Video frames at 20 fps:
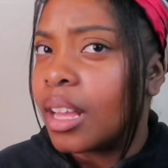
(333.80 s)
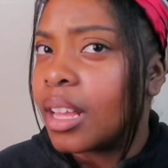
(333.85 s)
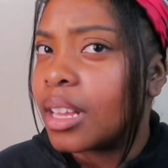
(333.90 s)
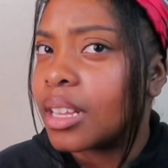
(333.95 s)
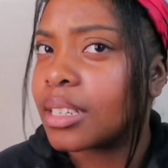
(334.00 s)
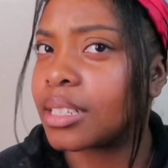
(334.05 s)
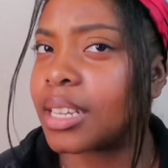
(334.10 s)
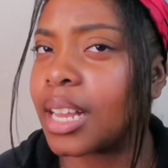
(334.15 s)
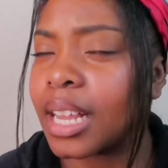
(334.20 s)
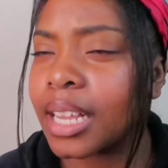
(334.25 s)

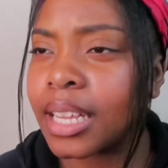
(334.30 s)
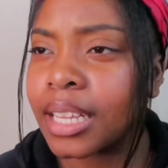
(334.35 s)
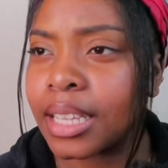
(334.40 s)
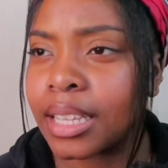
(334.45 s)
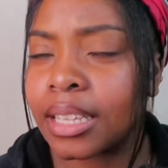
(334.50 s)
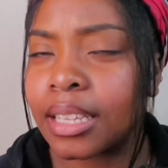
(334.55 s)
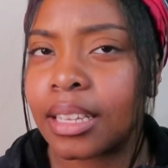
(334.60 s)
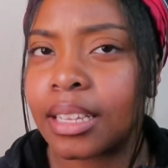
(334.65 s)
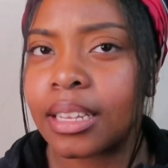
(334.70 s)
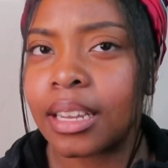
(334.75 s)
jacket,
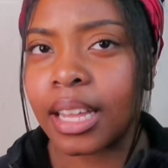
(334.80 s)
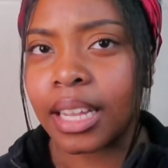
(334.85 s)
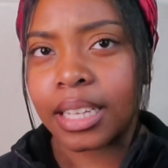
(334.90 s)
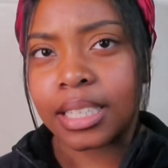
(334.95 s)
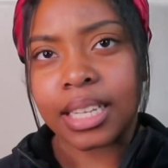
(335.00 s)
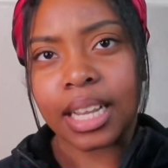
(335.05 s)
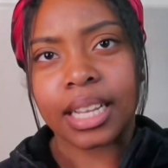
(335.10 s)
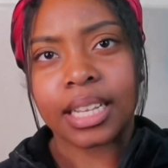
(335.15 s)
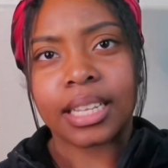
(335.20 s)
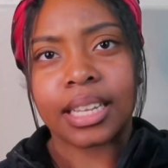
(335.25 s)
the Nike
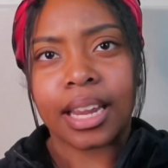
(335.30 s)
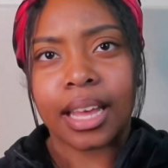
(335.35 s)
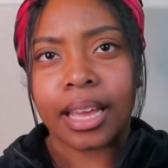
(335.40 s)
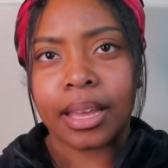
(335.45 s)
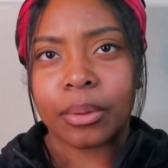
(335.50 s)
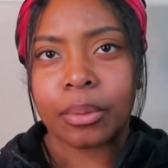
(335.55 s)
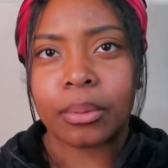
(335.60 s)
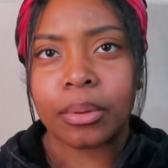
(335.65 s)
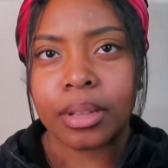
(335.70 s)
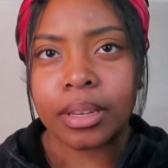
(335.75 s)
jacket that I had
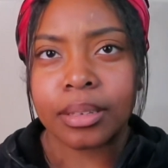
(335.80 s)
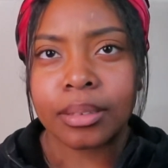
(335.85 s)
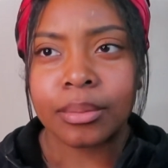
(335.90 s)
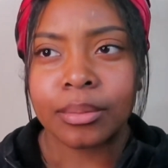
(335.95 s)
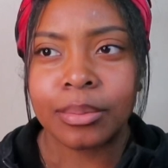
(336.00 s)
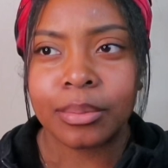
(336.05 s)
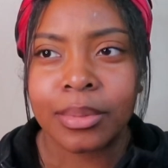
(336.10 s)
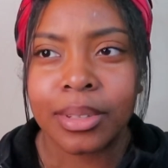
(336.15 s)
on.